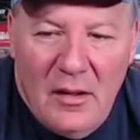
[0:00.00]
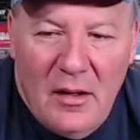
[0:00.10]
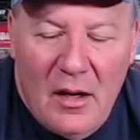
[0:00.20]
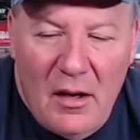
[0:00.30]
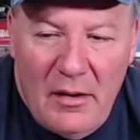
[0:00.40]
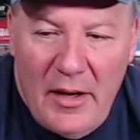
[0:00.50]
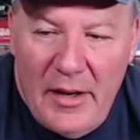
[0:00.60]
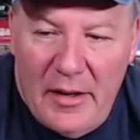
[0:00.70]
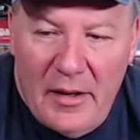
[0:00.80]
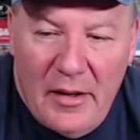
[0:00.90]
All
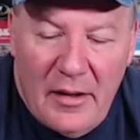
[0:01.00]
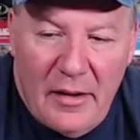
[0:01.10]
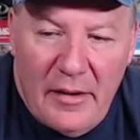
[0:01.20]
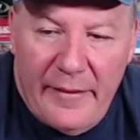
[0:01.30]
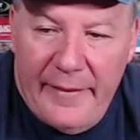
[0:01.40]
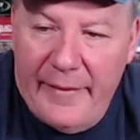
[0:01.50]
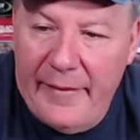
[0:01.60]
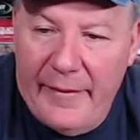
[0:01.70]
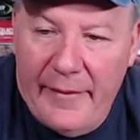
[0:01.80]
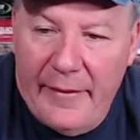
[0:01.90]
right.
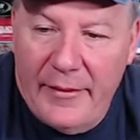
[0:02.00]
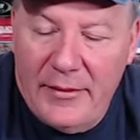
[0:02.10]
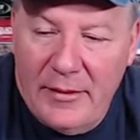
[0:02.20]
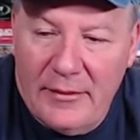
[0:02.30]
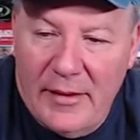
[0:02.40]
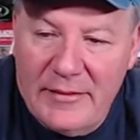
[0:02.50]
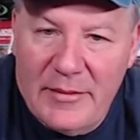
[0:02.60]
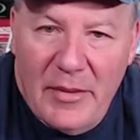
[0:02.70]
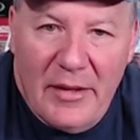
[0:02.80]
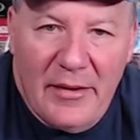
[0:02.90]
I think that's
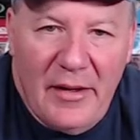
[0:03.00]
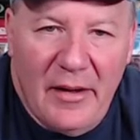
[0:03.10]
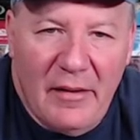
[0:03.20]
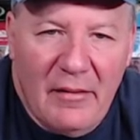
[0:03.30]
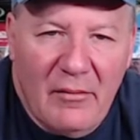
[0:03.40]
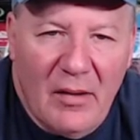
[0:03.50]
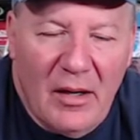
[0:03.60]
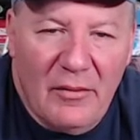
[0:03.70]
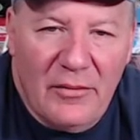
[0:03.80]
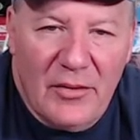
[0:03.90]
about it.
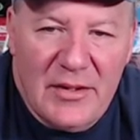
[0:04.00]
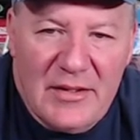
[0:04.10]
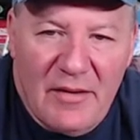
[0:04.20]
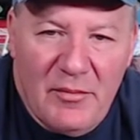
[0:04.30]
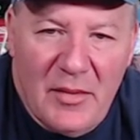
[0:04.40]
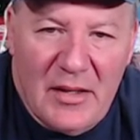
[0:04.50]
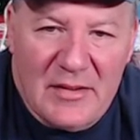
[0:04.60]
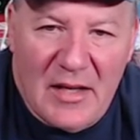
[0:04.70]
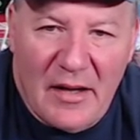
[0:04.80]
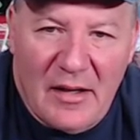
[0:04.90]
Wow, 47
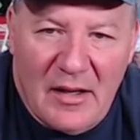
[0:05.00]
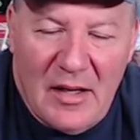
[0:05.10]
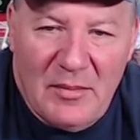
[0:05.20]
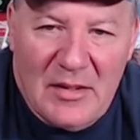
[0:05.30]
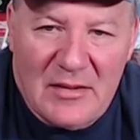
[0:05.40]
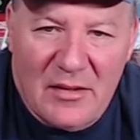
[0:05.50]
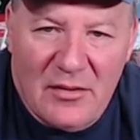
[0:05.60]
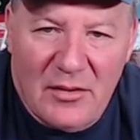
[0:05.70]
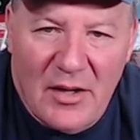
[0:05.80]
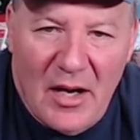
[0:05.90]
minutes. I can keep this
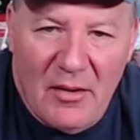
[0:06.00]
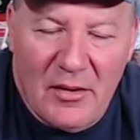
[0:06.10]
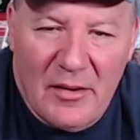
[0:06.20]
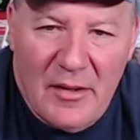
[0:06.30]
under an hour.